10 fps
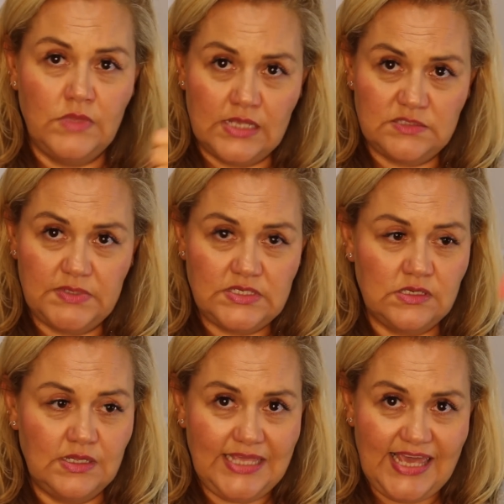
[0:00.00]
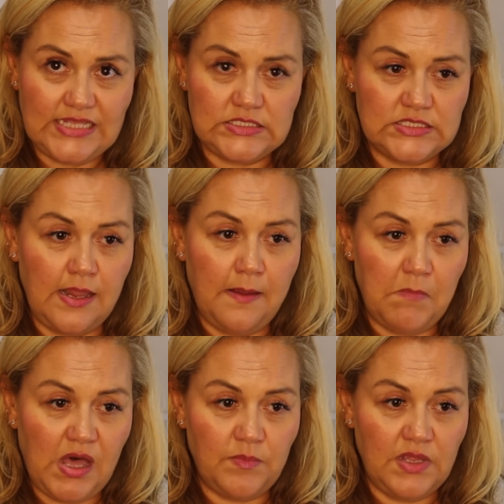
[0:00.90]
Husband, kids,
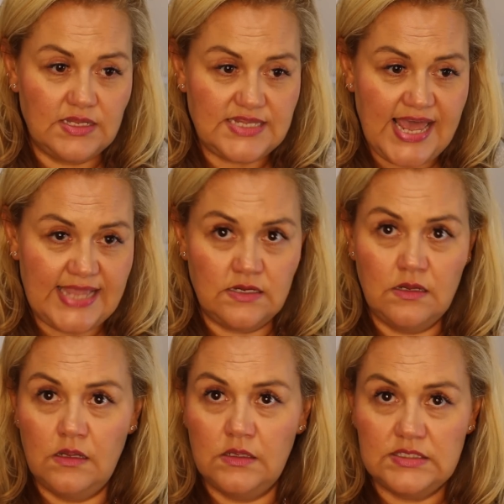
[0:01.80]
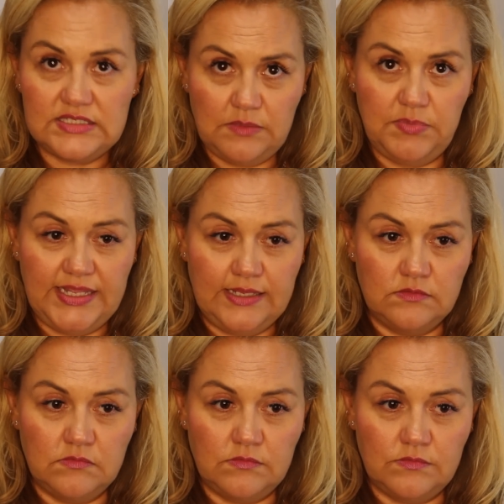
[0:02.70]
mum, dad, sibling,